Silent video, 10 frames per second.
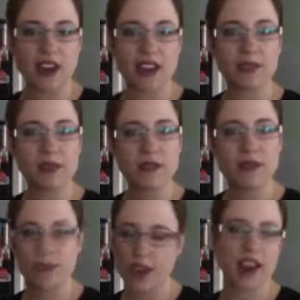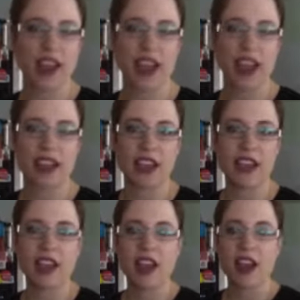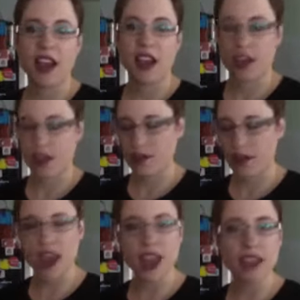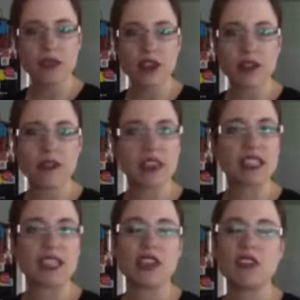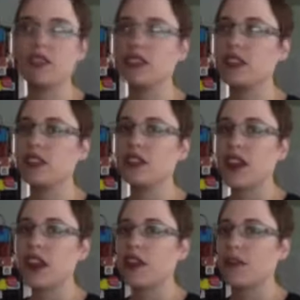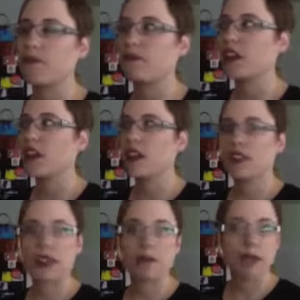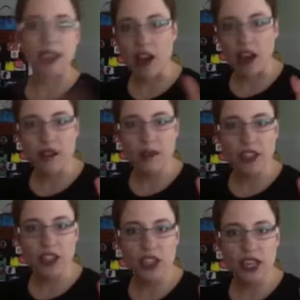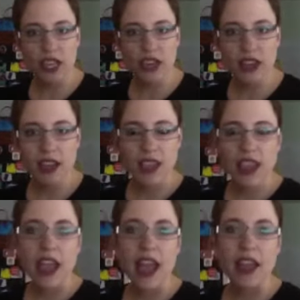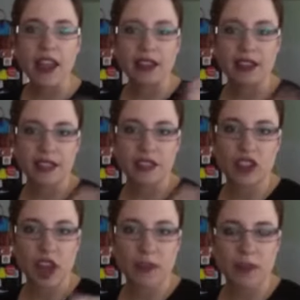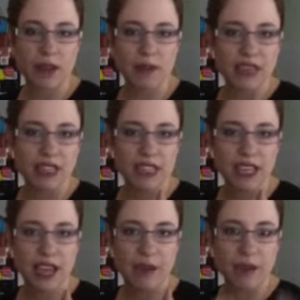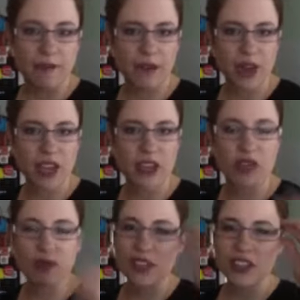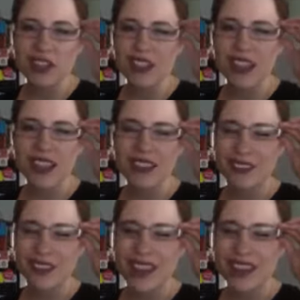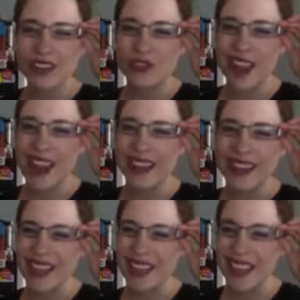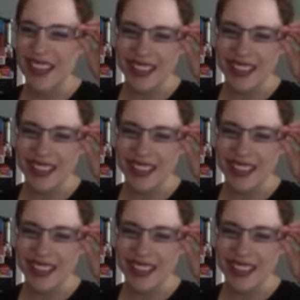It's been very handy. I highly recommend this. I used to like bake off a bunch of chicken and chop it up and then stick it in my fridge, but it just got kind of dry and yucky.